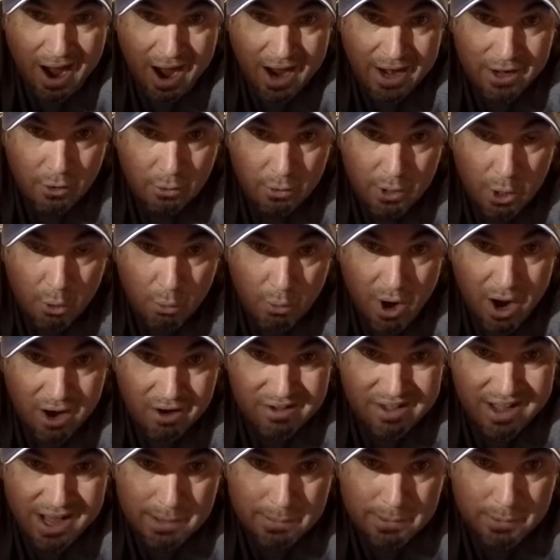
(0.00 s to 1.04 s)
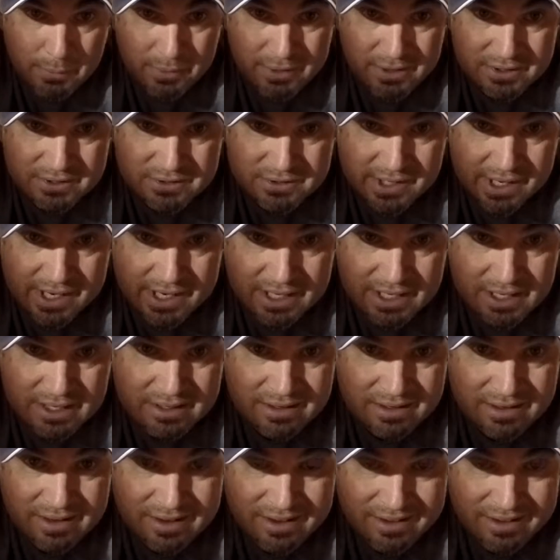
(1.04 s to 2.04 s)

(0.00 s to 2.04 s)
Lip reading: I don't go rock climbing with this thing.